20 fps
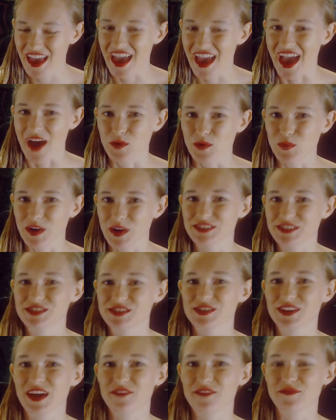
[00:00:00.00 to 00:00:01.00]
And once
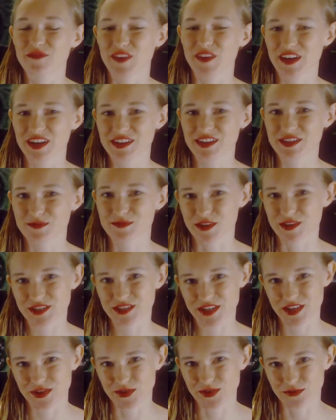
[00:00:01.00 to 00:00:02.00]
you have finished
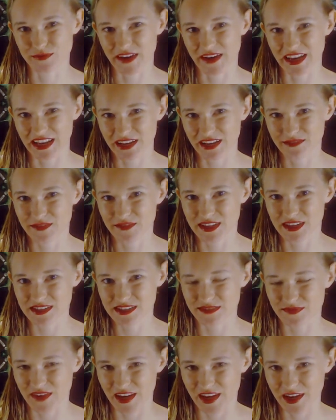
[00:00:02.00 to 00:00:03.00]
watching your reading for this
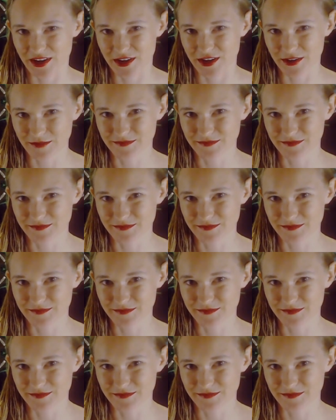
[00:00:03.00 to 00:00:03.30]
video,